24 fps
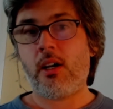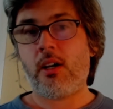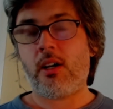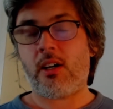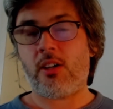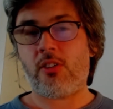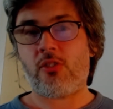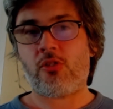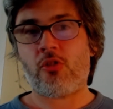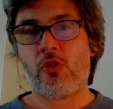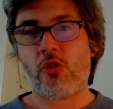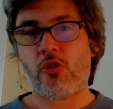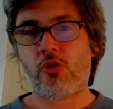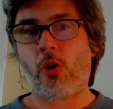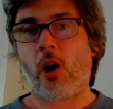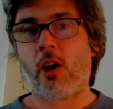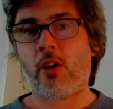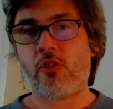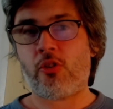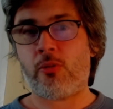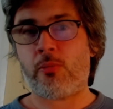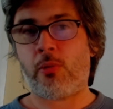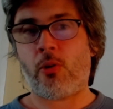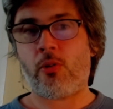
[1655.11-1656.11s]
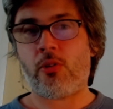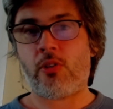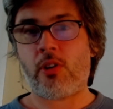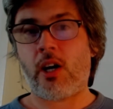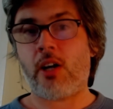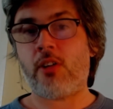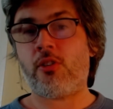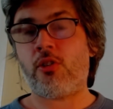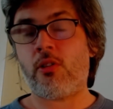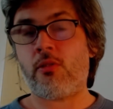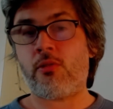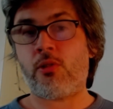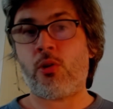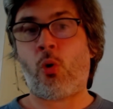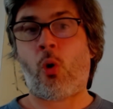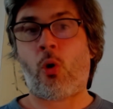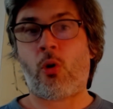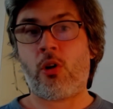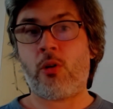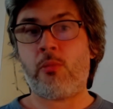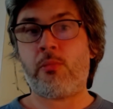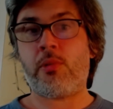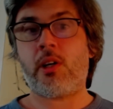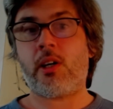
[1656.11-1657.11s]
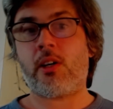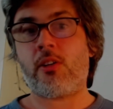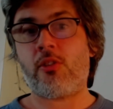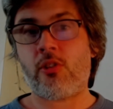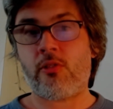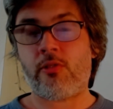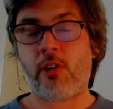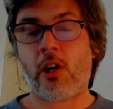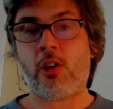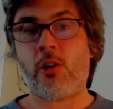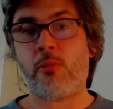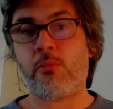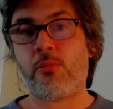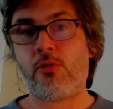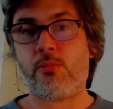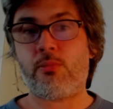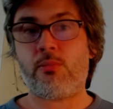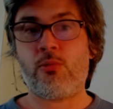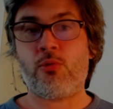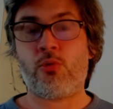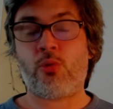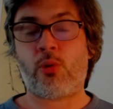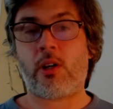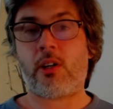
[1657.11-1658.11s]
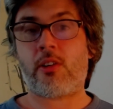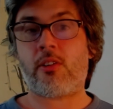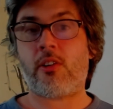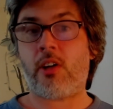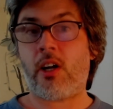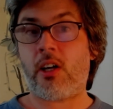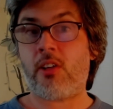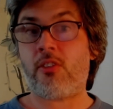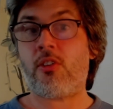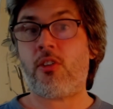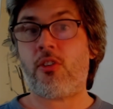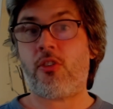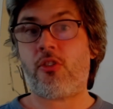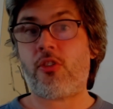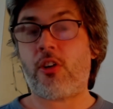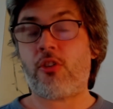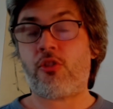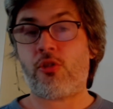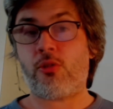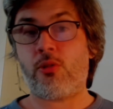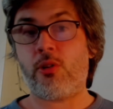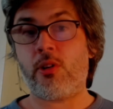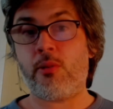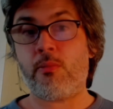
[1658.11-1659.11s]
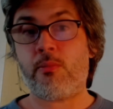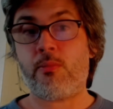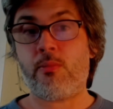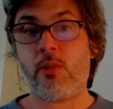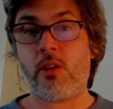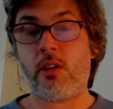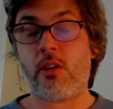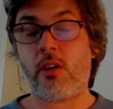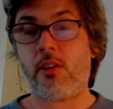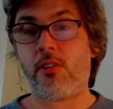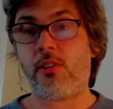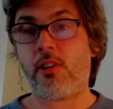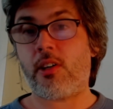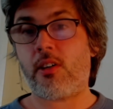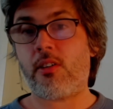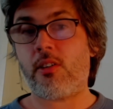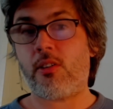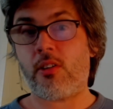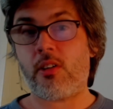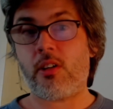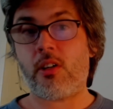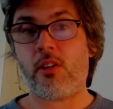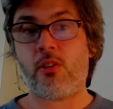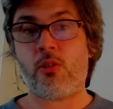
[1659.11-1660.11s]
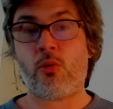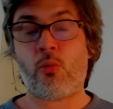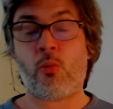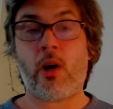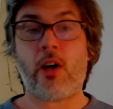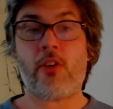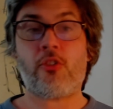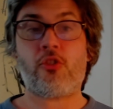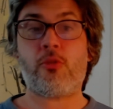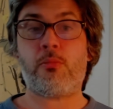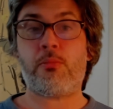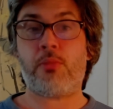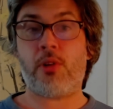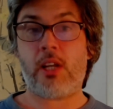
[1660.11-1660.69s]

It just talks about the idea of the aura being developed during the 19th century, I think, in the West.